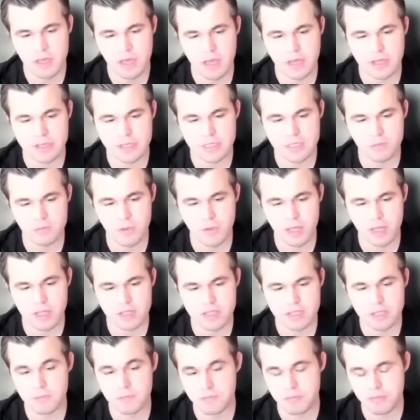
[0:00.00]
as well
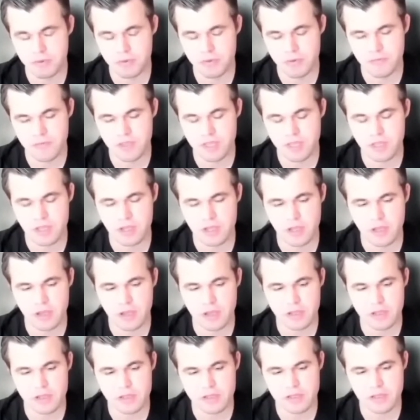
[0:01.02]
as improving the
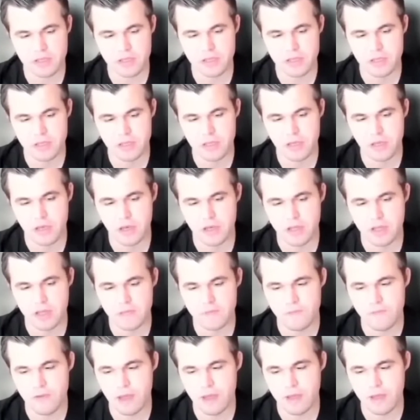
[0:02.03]
knight on
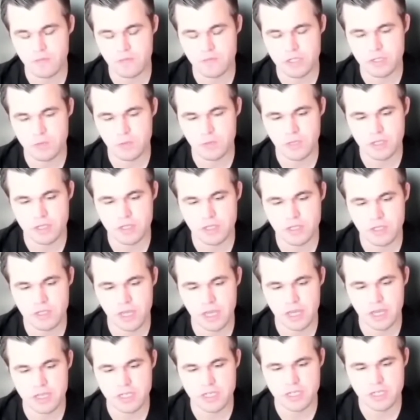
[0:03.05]
a5, which was on the
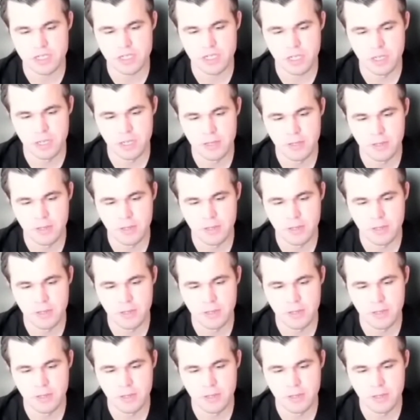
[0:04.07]
edge.